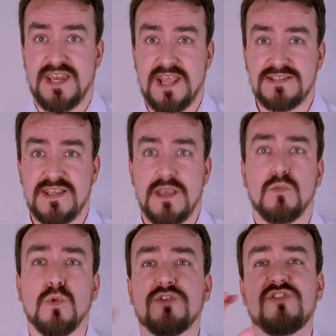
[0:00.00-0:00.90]
this
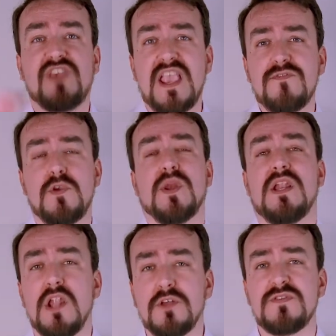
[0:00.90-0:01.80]
will save you a
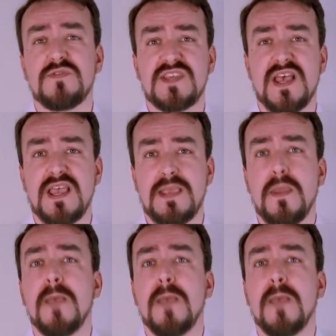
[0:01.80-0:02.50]
lot of time,